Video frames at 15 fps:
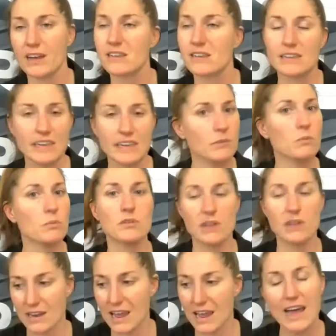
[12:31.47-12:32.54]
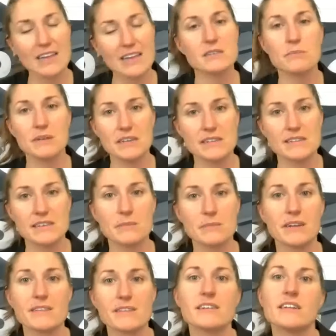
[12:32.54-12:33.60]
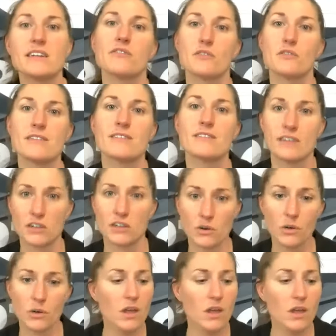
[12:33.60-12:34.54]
Because again, it has a BNC, but it's a different signal.